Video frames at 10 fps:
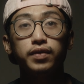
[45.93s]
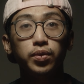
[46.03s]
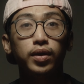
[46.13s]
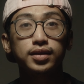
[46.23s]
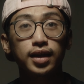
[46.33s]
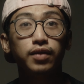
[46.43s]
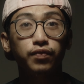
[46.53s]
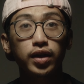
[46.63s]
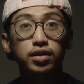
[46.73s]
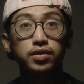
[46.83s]
If you want to take
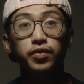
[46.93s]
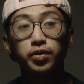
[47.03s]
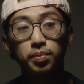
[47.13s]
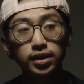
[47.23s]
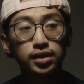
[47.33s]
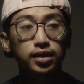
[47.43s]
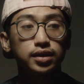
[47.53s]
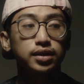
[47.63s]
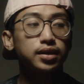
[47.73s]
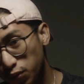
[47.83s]
advantage of your
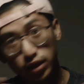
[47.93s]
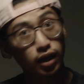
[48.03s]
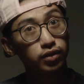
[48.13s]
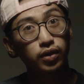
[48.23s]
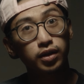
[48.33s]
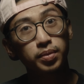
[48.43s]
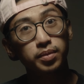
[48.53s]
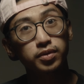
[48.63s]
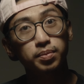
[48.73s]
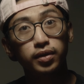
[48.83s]
business, reach out to other
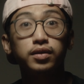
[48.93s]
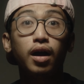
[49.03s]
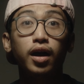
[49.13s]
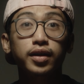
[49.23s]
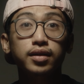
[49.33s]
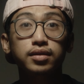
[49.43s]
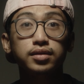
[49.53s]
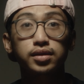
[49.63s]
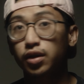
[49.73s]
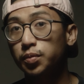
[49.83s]
people, build an
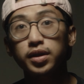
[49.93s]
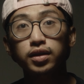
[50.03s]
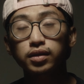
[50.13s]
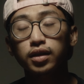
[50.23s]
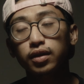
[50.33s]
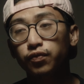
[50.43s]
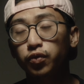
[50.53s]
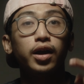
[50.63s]
audience, a community.